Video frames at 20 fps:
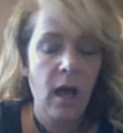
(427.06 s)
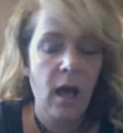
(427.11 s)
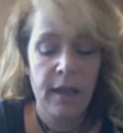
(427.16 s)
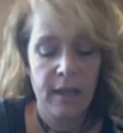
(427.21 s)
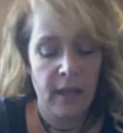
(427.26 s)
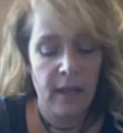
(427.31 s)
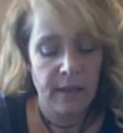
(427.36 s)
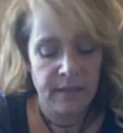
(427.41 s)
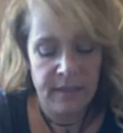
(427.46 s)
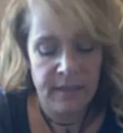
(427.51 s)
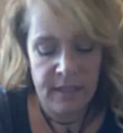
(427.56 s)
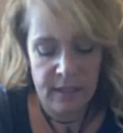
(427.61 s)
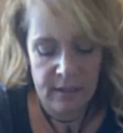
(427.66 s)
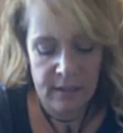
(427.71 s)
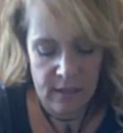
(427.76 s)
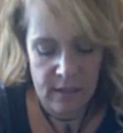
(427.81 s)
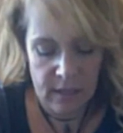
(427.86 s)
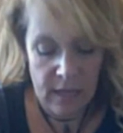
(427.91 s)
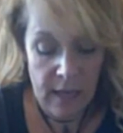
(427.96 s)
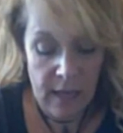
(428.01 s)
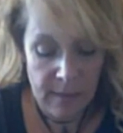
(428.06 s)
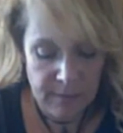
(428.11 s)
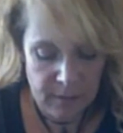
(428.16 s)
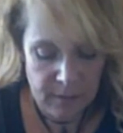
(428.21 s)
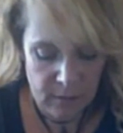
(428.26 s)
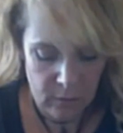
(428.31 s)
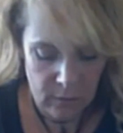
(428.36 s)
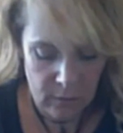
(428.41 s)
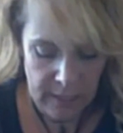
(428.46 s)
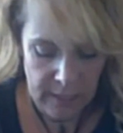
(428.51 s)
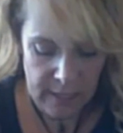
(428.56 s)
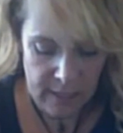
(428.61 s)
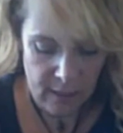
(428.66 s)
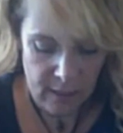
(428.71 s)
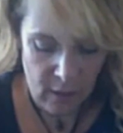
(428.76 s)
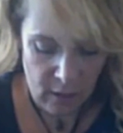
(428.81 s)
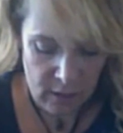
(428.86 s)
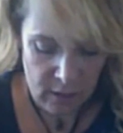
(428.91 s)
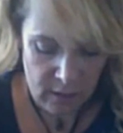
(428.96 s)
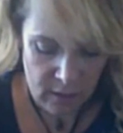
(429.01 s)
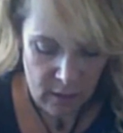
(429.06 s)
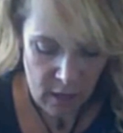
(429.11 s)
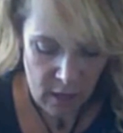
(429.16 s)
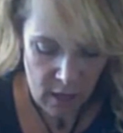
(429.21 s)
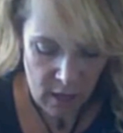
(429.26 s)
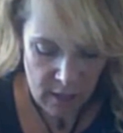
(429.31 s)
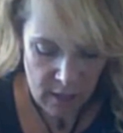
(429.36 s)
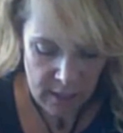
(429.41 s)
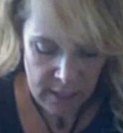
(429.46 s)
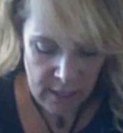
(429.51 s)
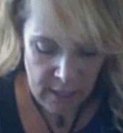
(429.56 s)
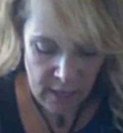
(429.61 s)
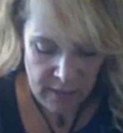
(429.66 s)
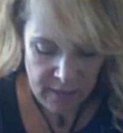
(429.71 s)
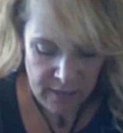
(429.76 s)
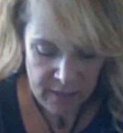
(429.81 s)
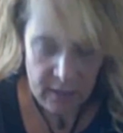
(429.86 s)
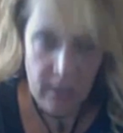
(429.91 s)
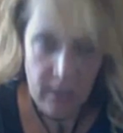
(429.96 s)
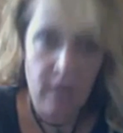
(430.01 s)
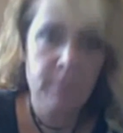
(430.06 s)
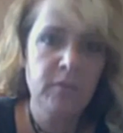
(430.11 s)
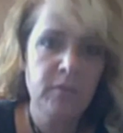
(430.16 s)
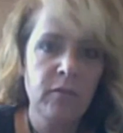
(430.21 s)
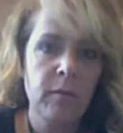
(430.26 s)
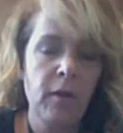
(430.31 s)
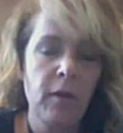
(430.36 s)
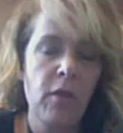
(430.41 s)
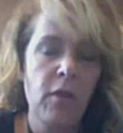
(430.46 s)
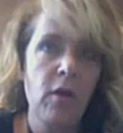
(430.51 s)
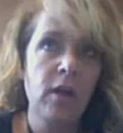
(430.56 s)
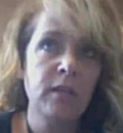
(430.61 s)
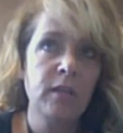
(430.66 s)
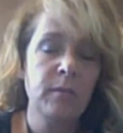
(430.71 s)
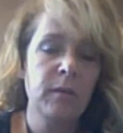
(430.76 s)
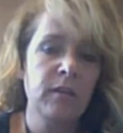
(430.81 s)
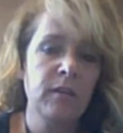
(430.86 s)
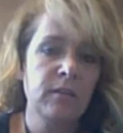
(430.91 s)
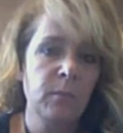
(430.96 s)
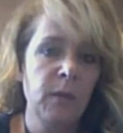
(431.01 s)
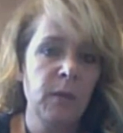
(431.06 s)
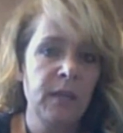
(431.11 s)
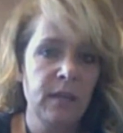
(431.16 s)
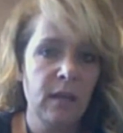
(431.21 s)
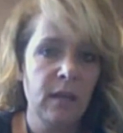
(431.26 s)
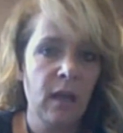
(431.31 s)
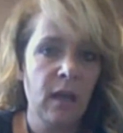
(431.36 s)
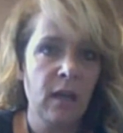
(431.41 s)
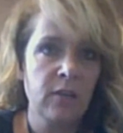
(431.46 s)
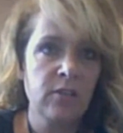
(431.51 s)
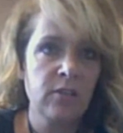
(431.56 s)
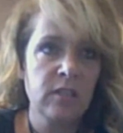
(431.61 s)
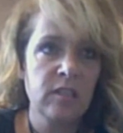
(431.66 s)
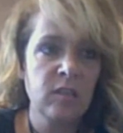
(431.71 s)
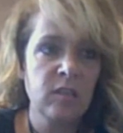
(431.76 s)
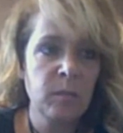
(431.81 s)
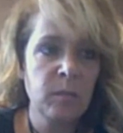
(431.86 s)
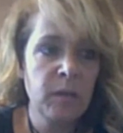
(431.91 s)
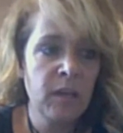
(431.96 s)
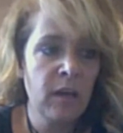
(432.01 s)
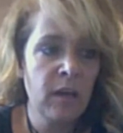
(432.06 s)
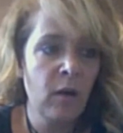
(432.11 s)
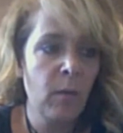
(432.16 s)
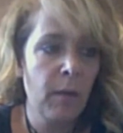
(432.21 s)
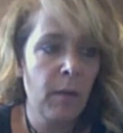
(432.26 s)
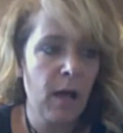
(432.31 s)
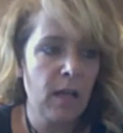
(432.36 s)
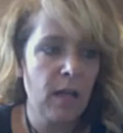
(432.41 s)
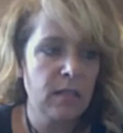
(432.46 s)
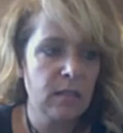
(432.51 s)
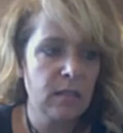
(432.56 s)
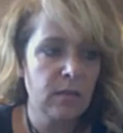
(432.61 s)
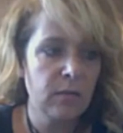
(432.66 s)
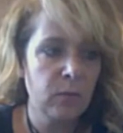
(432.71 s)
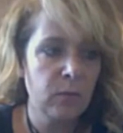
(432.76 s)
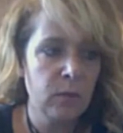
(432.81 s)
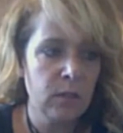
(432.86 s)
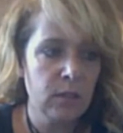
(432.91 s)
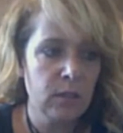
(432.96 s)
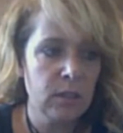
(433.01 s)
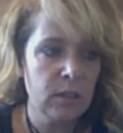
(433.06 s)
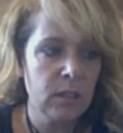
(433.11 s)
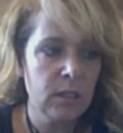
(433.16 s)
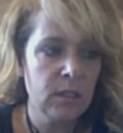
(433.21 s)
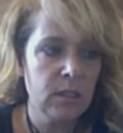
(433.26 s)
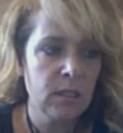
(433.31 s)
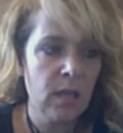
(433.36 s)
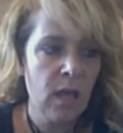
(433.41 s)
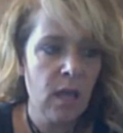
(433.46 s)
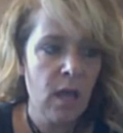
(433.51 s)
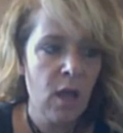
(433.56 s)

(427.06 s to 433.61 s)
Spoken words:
I think absolutely, and I think it comes from our thoughts, because we can actually speak out positive words.